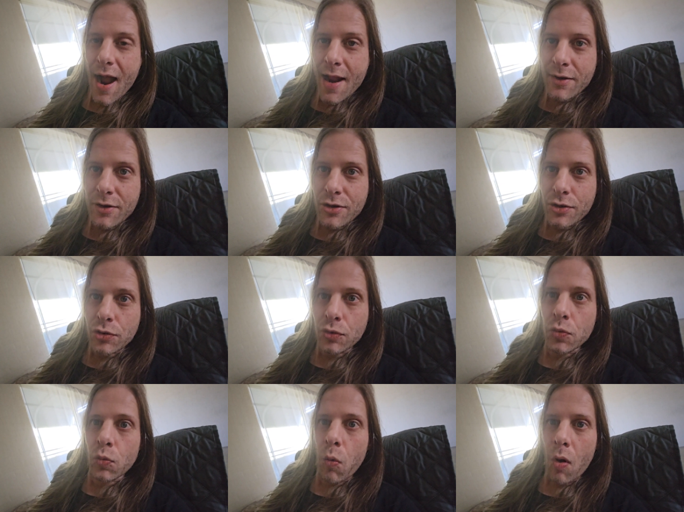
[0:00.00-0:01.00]
I
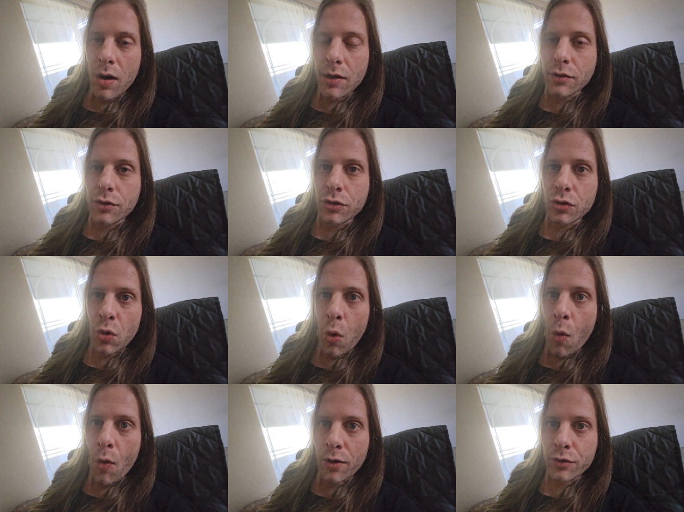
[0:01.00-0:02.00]
do works
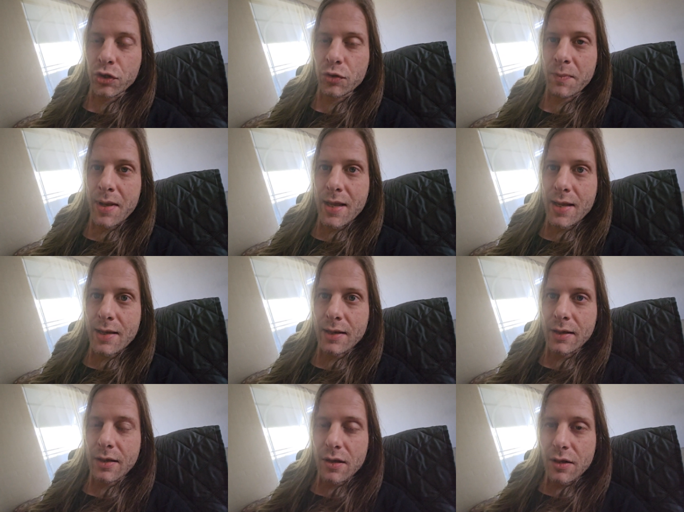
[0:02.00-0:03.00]
towards me,
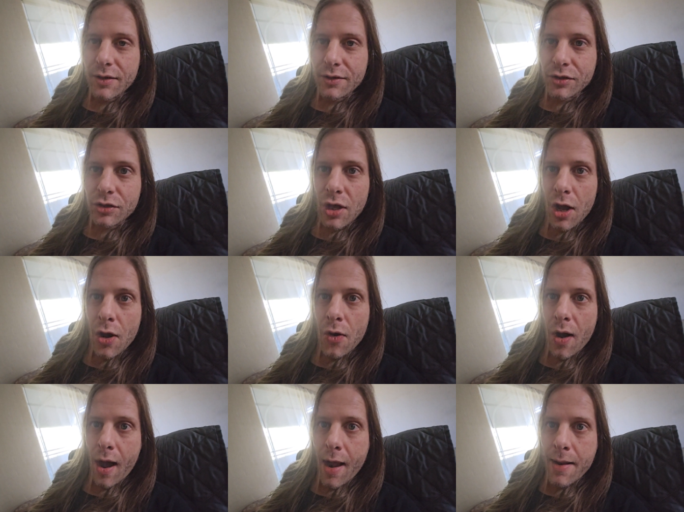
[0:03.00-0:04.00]

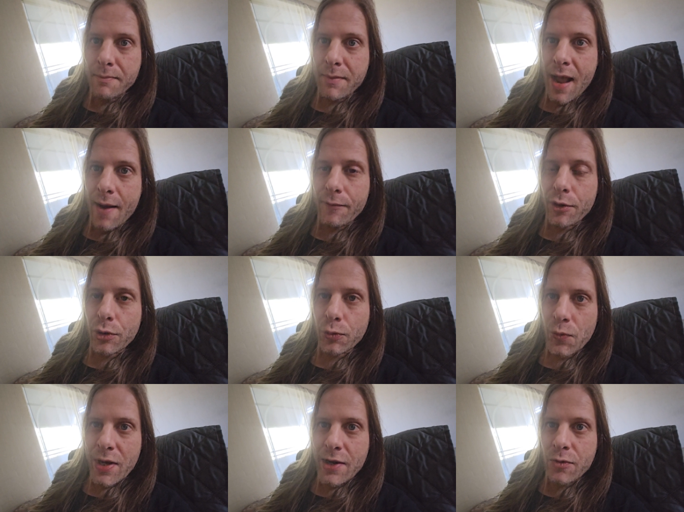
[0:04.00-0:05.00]
so I'm never
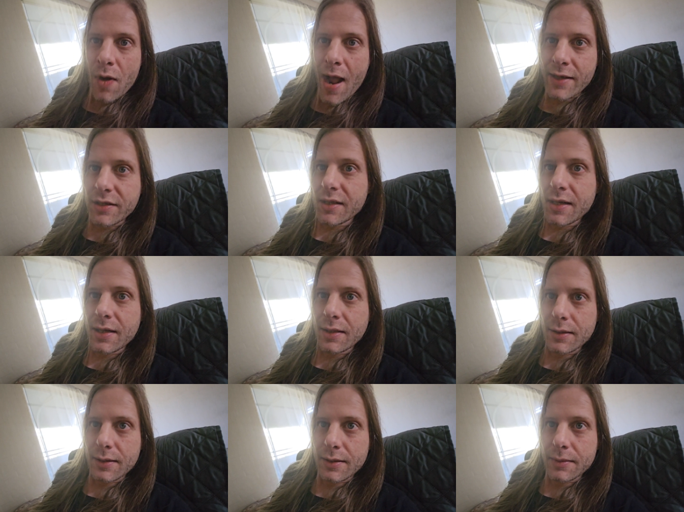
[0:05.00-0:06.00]

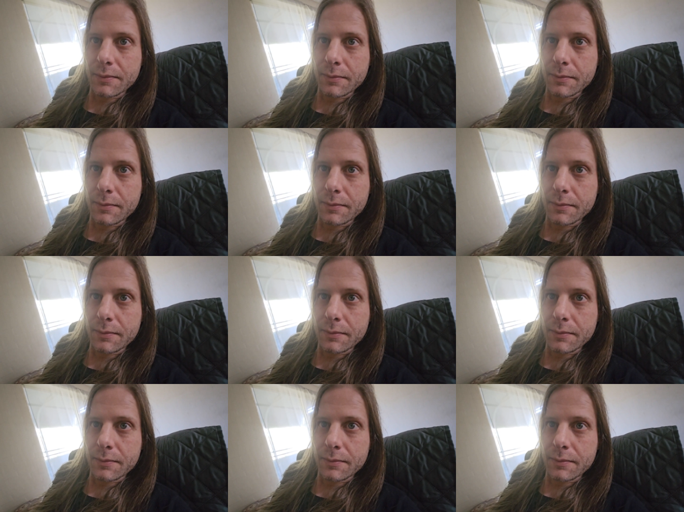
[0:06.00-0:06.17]
regressing.